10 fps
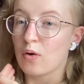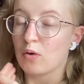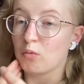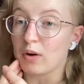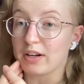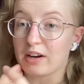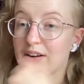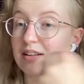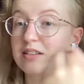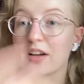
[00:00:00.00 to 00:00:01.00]
What kind
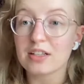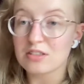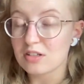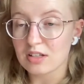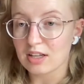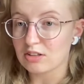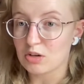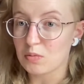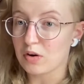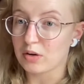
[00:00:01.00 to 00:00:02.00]
of clients do you like to
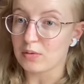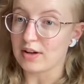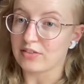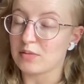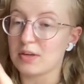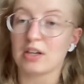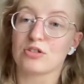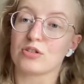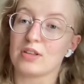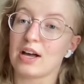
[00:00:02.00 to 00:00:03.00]
work with? And making
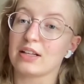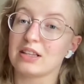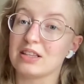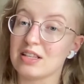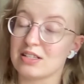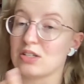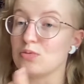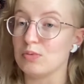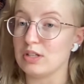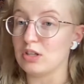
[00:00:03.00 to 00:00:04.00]
sure that this
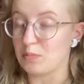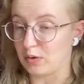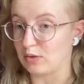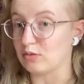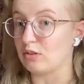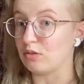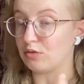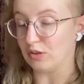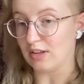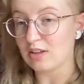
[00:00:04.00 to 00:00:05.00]
is really the person
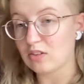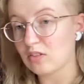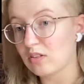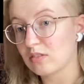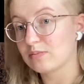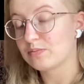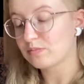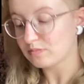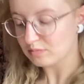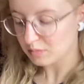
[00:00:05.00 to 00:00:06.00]
for this
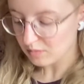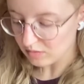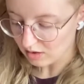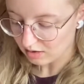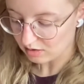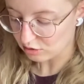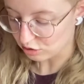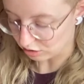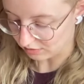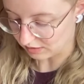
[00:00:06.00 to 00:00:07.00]

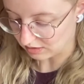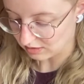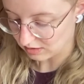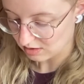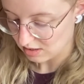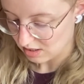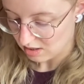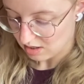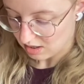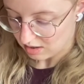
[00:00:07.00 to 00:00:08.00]
service.
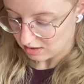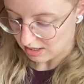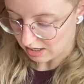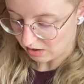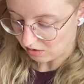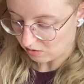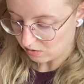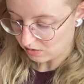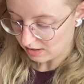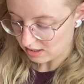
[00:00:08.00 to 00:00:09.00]

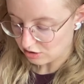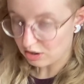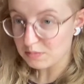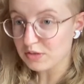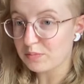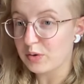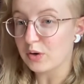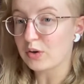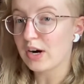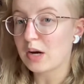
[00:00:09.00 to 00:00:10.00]
Now, in terms of
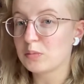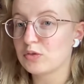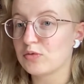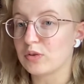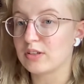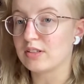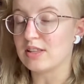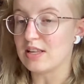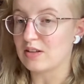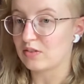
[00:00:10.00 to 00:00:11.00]
programs for
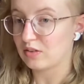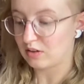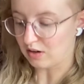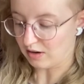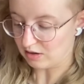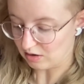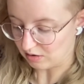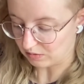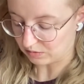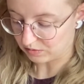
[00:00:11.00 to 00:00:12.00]
this kind
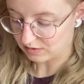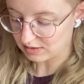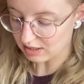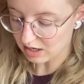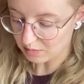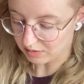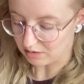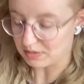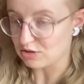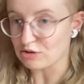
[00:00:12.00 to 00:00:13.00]
of setup, I
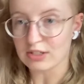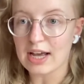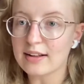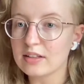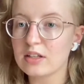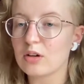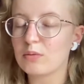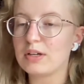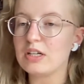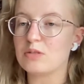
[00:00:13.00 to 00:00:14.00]
mentioned Calendly
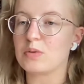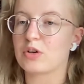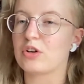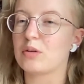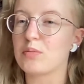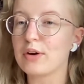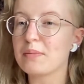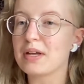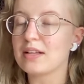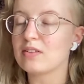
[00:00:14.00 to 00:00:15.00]
already to book your
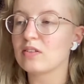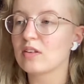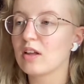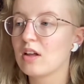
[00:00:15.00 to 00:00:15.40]
appointments.